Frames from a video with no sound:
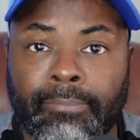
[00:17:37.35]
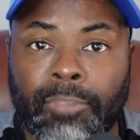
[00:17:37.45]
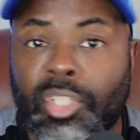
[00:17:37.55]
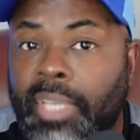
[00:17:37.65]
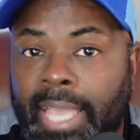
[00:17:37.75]

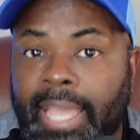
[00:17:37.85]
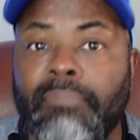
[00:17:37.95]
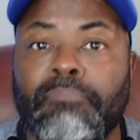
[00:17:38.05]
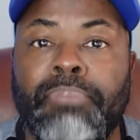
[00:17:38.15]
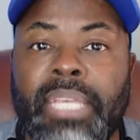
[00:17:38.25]
you
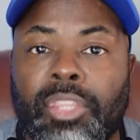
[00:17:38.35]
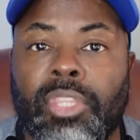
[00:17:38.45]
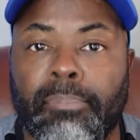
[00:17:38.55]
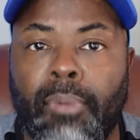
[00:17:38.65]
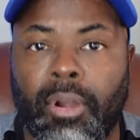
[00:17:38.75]
can't beat the
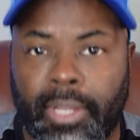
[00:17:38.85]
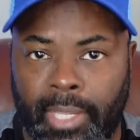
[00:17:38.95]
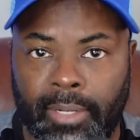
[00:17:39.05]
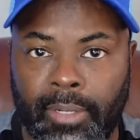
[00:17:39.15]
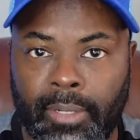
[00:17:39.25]

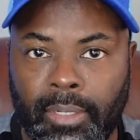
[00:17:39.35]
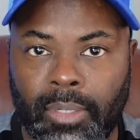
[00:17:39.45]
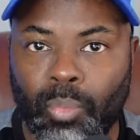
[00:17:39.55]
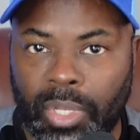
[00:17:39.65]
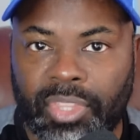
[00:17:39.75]
market
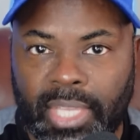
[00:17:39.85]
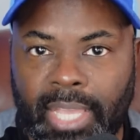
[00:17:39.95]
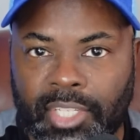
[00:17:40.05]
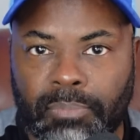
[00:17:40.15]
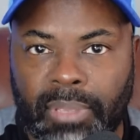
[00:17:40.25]
with the
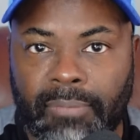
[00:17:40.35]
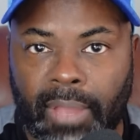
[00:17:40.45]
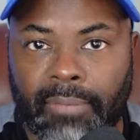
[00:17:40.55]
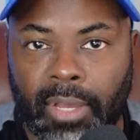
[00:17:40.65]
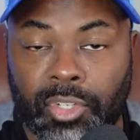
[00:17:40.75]
S&P
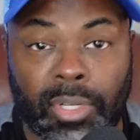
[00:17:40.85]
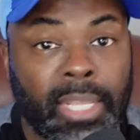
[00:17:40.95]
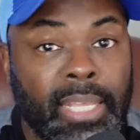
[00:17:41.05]
500.